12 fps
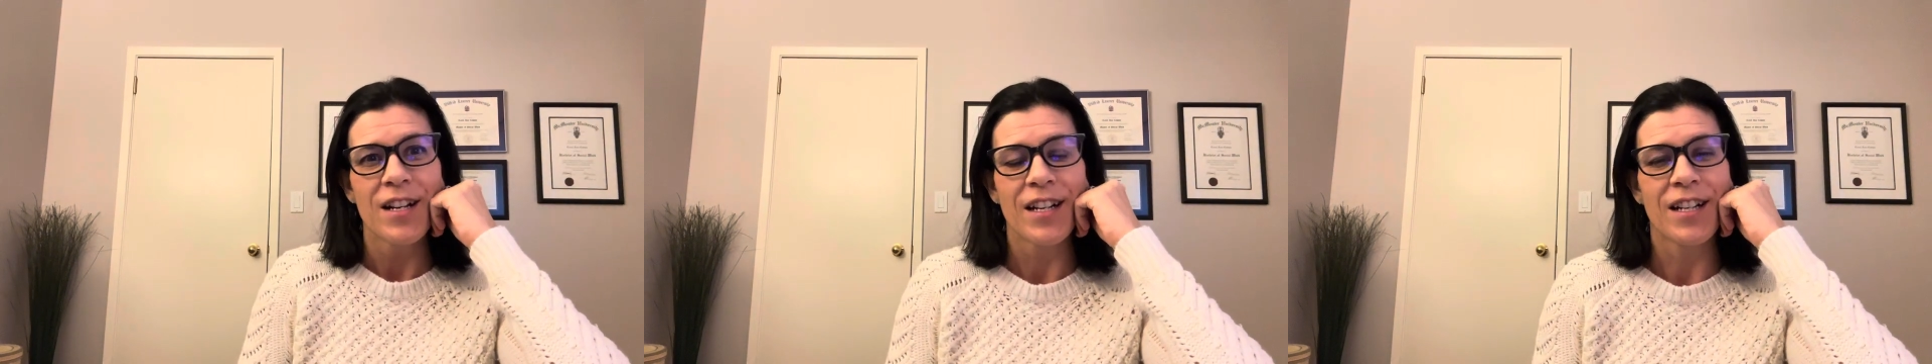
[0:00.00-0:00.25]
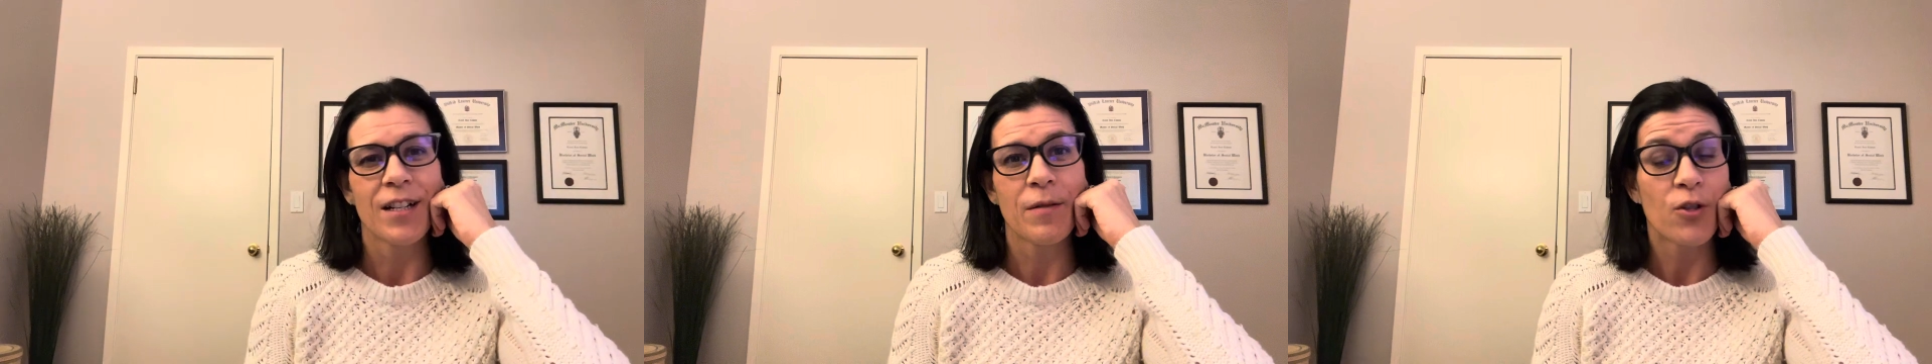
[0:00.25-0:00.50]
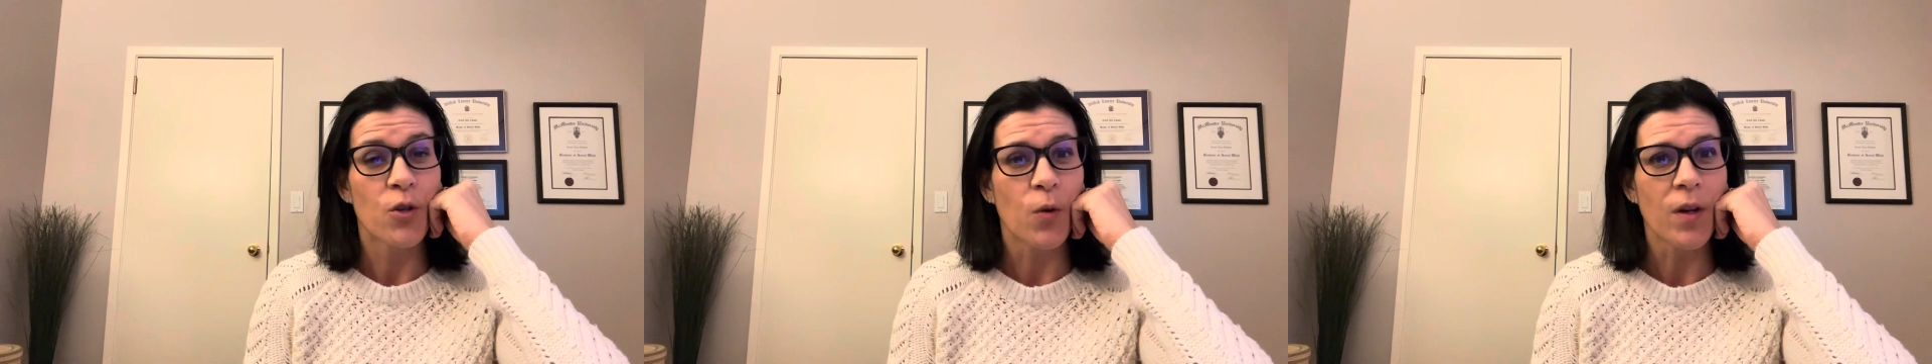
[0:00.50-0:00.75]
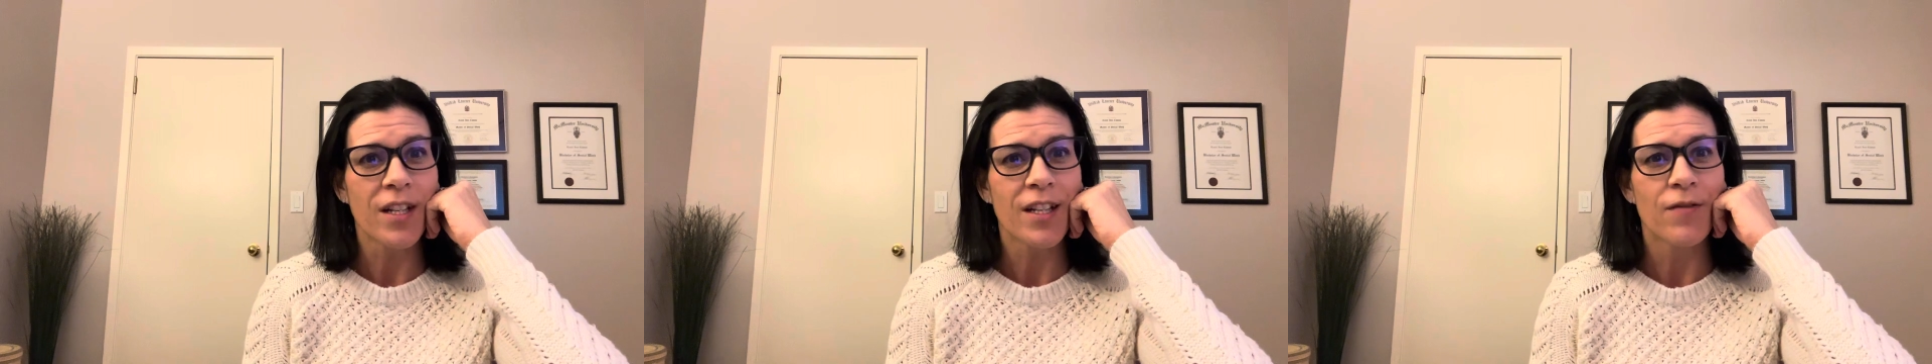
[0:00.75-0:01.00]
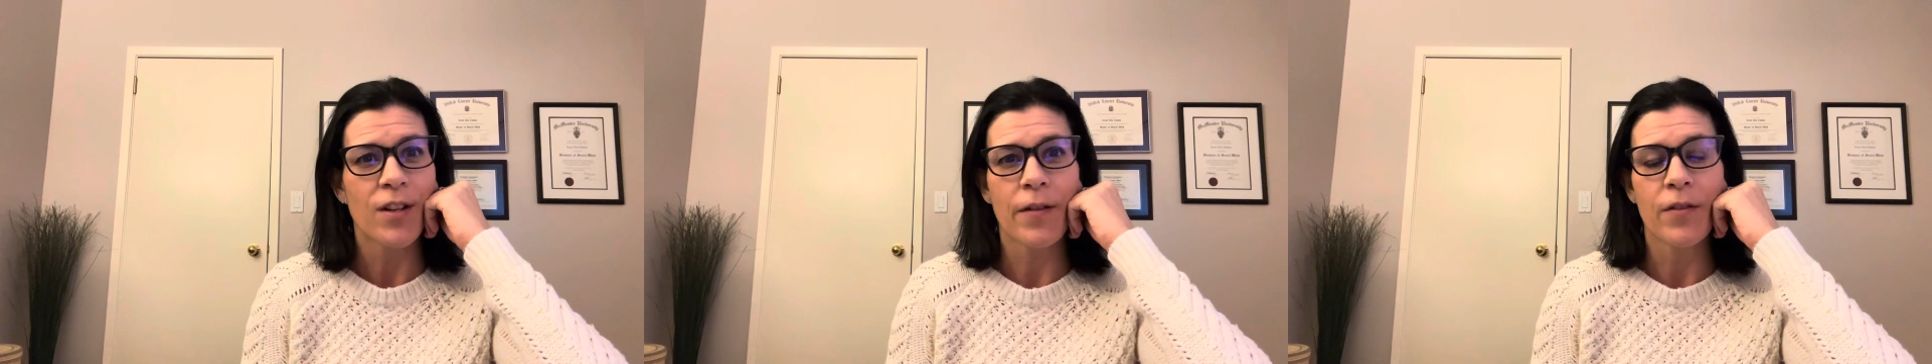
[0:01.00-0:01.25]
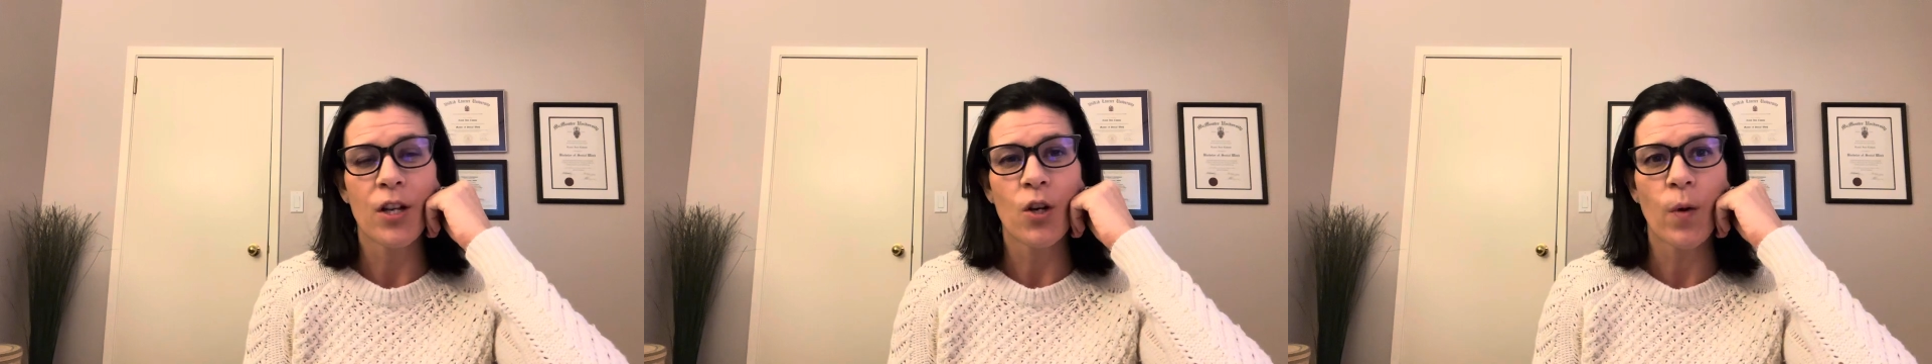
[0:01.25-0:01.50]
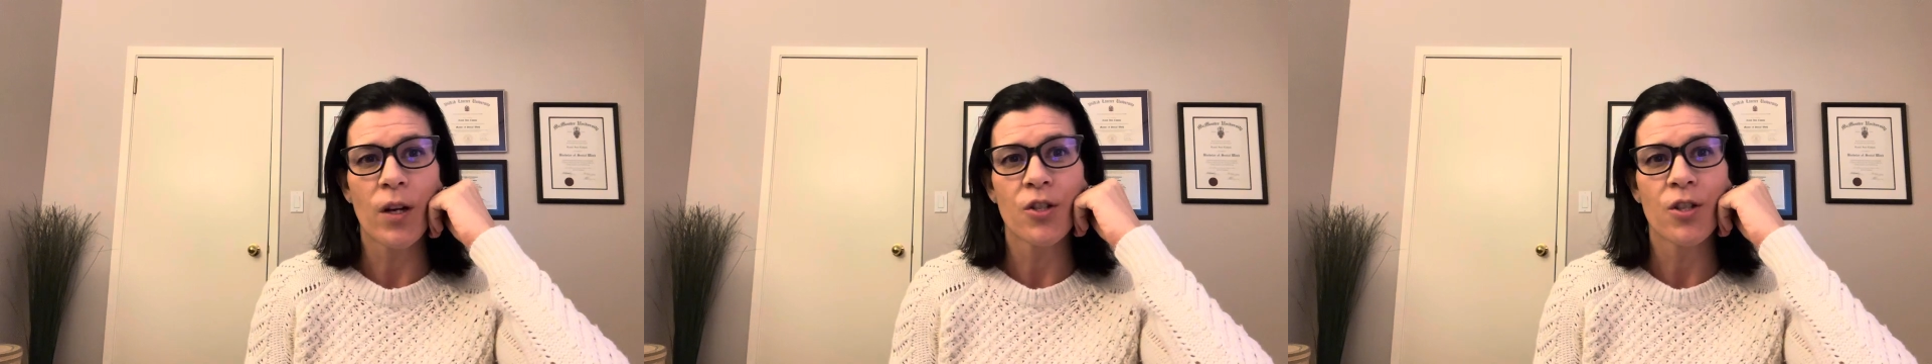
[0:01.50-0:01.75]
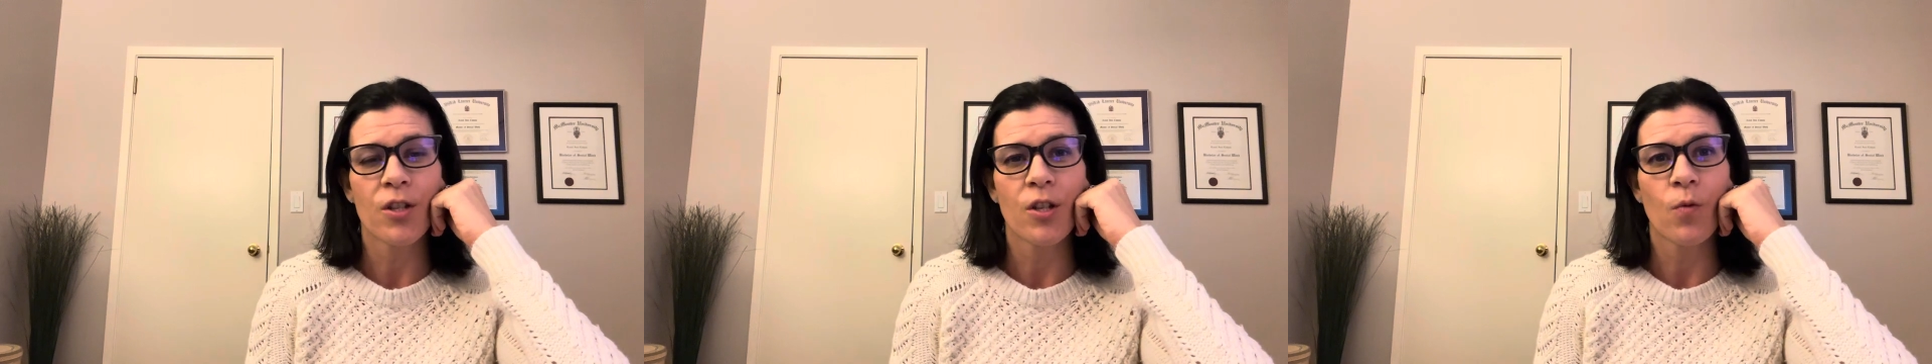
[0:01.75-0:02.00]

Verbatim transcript: Uh, enjoy. If you have any questions and you